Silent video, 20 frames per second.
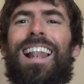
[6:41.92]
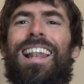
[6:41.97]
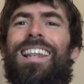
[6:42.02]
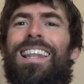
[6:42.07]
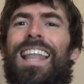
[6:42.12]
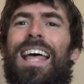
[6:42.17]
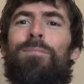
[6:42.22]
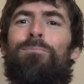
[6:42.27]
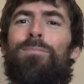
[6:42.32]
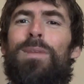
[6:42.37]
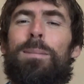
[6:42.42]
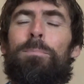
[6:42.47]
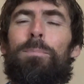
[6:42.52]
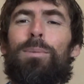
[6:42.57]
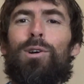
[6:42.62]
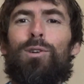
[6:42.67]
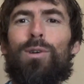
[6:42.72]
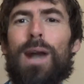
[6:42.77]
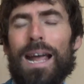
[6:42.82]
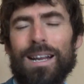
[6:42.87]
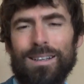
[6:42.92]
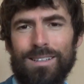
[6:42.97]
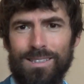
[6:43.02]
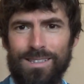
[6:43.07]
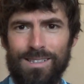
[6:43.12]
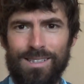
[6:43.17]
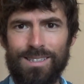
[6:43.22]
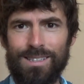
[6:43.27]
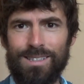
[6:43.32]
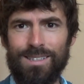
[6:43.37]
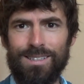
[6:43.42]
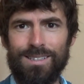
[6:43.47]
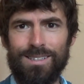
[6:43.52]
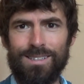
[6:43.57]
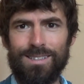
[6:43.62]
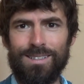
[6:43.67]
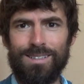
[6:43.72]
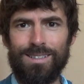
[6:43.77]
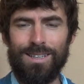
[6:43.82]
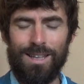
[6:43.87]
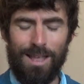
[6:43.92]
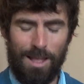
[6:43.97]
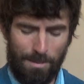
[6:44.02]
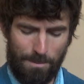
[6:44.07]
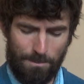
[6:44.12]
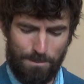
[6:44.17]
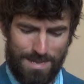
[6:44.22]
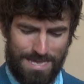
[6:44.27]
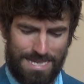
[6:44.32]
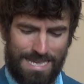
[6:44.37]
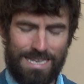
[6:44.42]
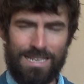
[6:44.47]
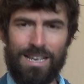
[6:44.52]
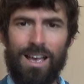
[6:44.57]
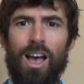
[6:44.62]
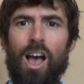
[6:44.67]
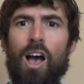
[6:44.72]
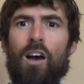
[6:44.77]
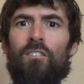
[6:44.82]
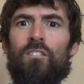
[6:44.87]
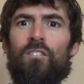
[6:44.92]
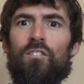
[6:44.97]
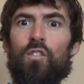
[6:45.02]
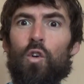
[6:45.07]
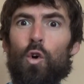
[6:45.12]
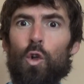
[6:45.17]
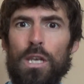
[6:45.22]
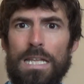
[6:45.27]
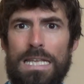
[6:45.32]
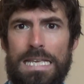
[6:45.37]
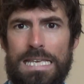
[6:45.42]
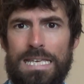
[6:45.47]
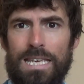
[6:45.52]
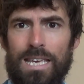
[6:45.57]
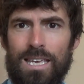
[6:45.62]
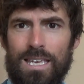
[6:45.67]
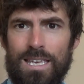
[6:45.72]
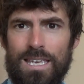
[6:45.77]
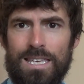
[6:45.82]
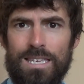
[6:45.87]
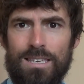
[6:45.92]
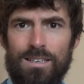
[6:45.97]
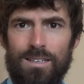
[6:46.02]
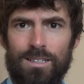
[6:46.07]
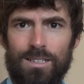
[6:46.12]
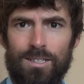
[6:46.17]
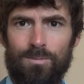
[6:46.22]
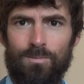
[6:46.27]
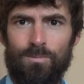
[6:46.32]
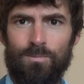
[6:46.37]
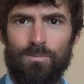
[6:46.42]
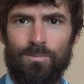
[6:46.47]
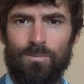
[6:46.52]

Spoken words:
Let me practice being fully here.